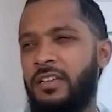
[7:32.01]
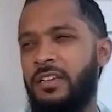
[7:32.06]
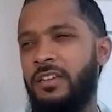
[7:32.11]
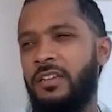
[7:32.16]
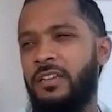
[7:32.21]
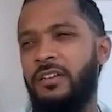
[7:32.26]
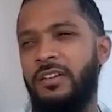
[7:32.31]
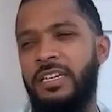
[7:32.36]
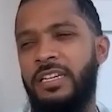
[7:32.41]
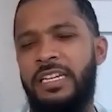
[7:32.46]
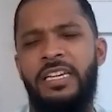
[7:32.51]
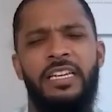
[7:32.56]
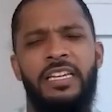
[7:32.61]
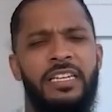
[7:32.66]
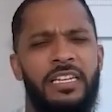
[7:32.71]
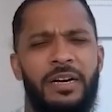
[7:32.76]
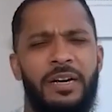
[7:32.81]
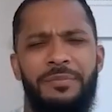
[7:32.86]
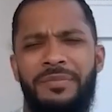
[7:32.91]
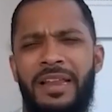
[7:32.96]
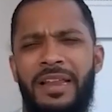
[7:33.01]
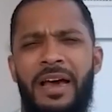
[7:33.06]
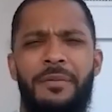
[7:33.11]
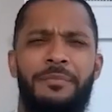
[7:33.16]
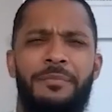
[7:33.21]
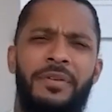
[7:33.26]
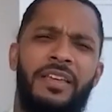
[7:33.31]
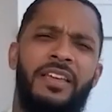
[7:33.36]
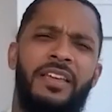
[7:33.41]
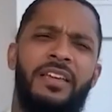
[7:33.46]
you know, it end up
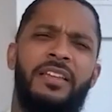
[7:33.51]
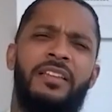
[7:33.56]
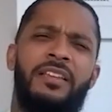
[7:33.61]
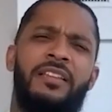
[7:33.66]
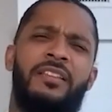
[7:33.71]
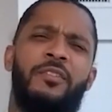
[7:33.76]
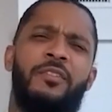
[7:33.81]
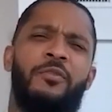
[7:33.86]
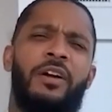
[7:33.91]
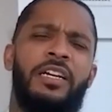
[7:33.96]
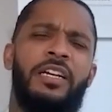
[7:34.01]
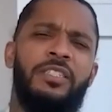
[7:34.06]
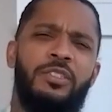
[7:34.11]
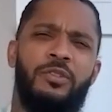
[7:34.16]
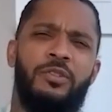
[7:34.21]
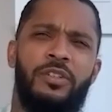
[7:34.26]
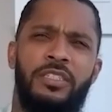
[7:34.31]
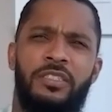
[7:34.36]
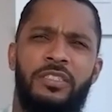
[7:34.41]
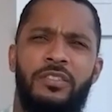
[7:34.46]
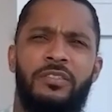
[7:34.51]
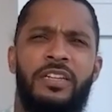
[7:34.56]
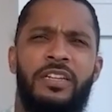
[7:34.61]
not being the right choice.